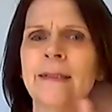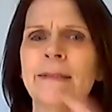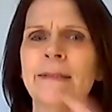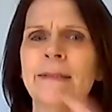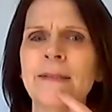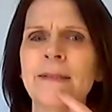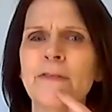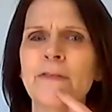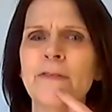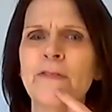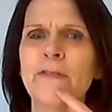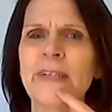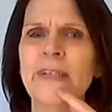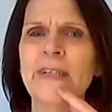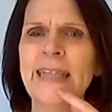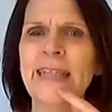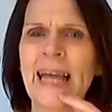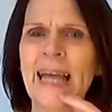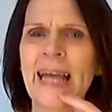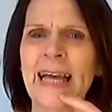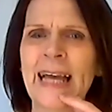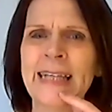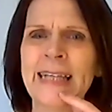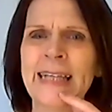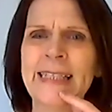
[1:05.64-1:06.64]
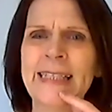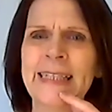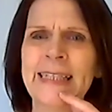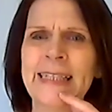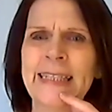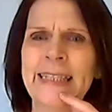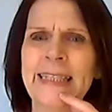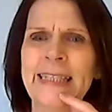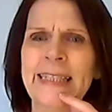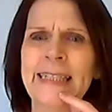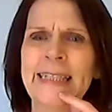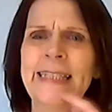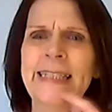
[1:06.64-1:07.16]
Don't forget,
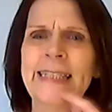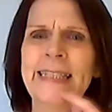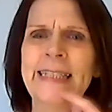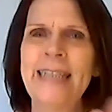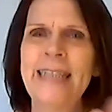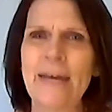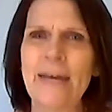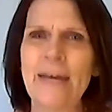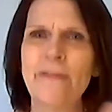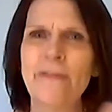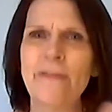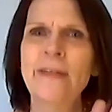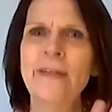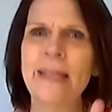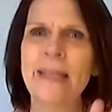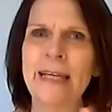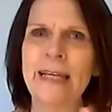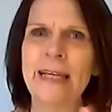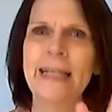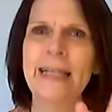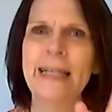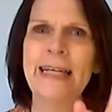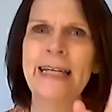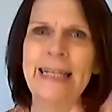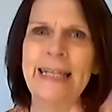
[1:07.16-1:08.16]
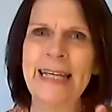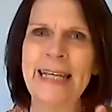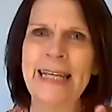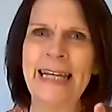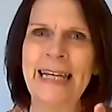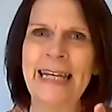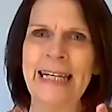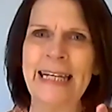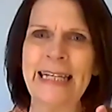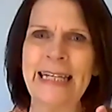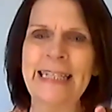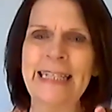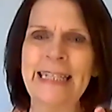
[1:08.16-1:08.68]
you definitely
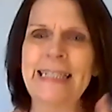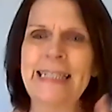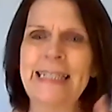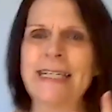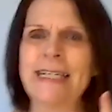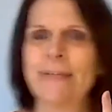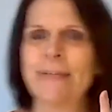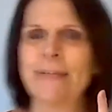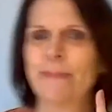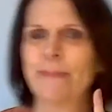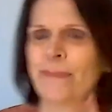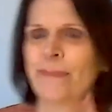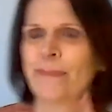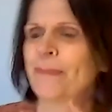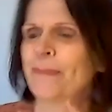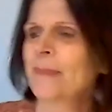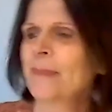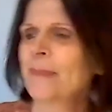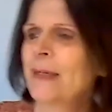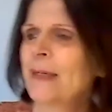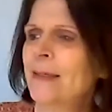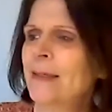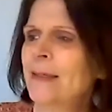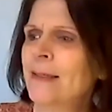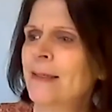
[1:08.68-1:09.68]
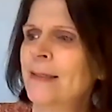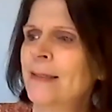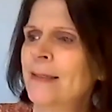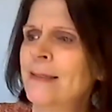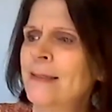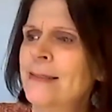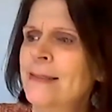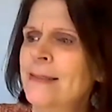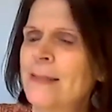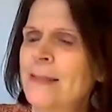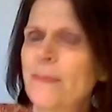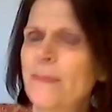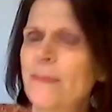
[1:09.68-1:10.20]
need
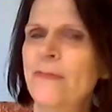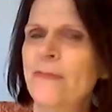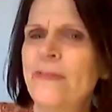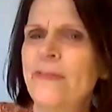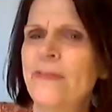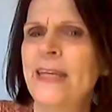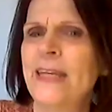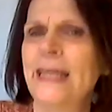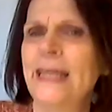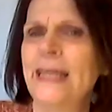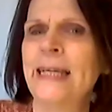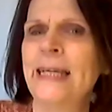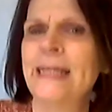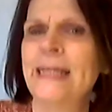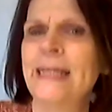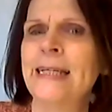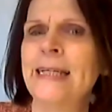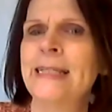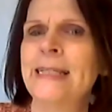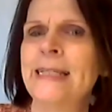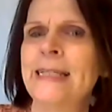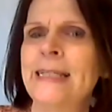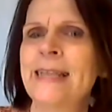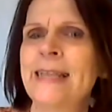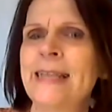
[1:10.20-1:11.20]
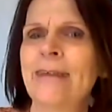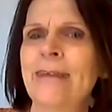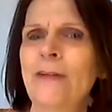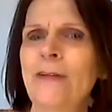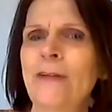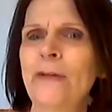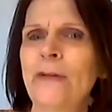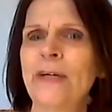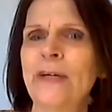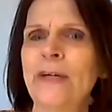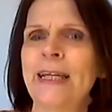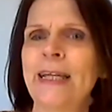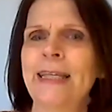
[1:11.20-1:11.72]
some of these. Have a
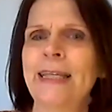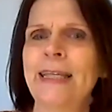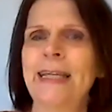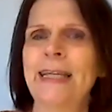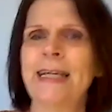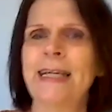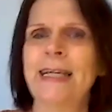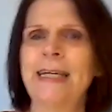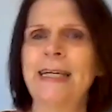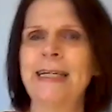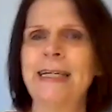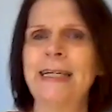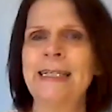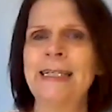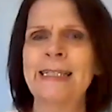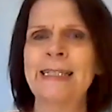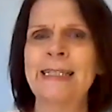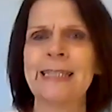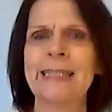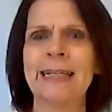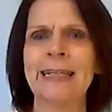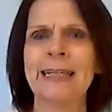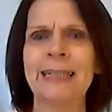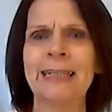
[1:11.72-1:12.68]
look at these.